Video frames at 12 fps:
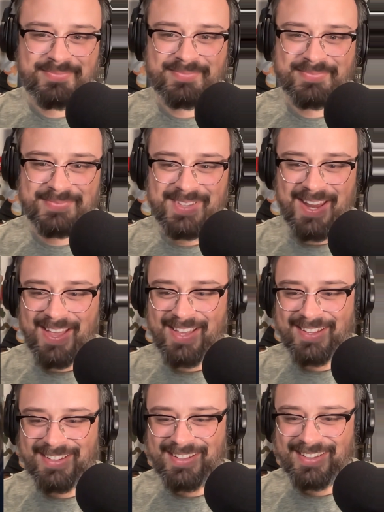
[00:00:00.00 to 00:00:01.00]

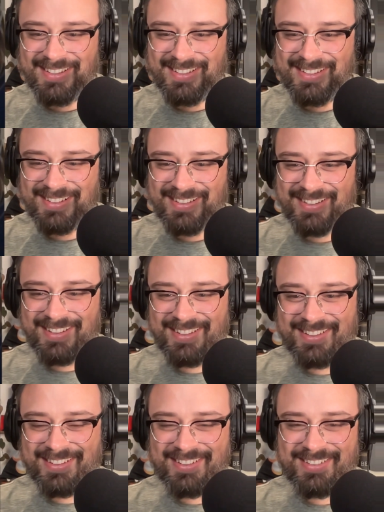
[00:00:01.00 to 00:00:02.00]

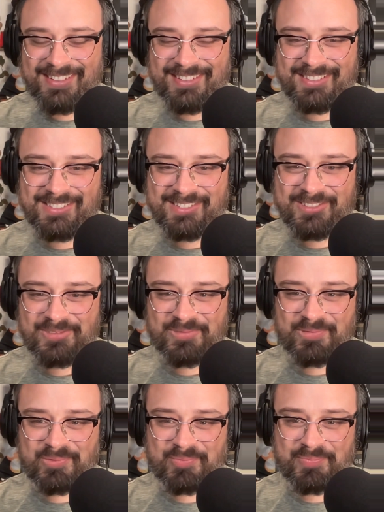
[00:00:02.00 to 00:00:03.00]

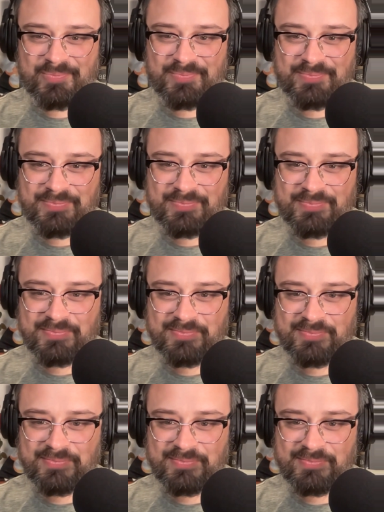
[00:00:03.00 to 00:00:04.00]

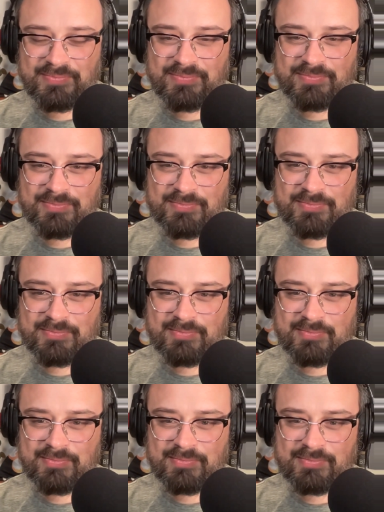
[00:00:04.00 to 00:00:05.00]

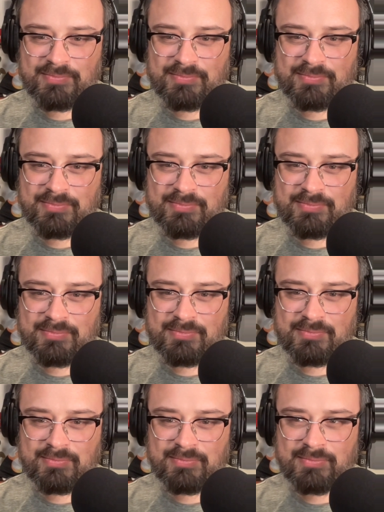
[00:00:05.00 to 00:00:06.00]

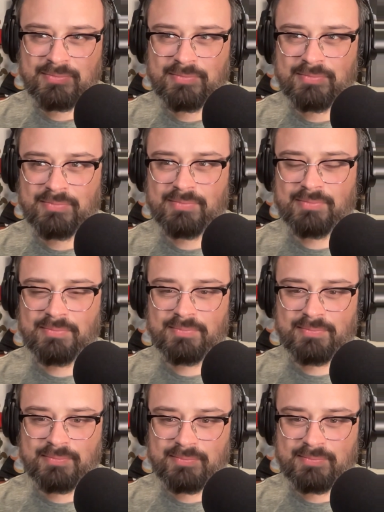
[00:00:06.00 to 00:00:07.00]

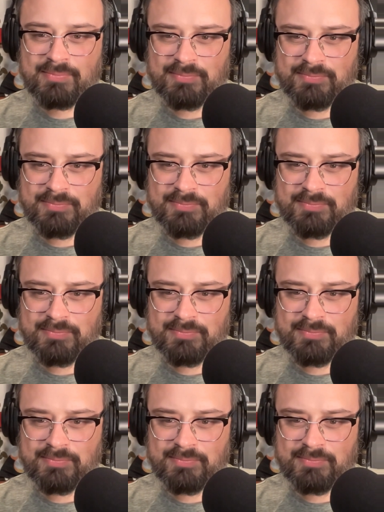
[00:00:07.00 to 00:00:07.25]
(silent)